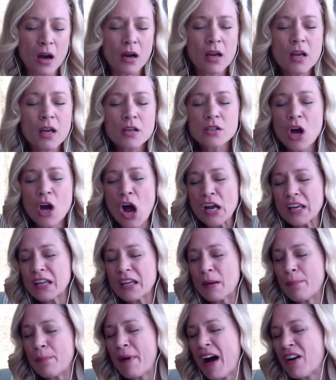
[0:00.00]
Talking
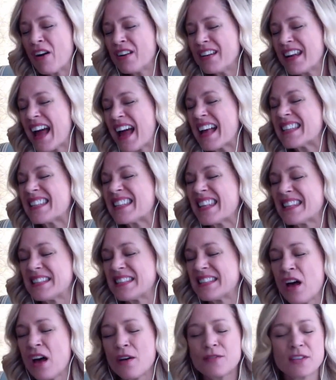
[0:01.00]
about it as the
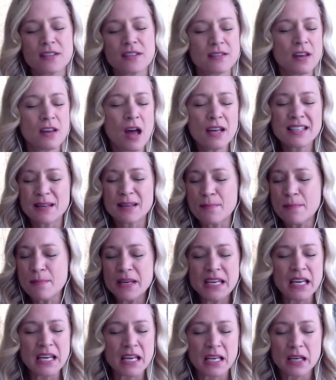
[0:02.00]
self does not
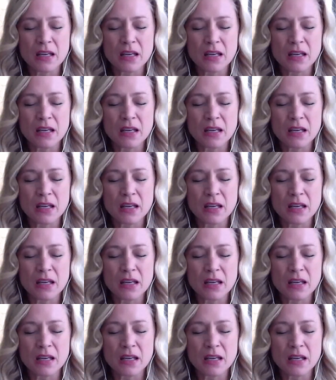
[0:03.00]
demean.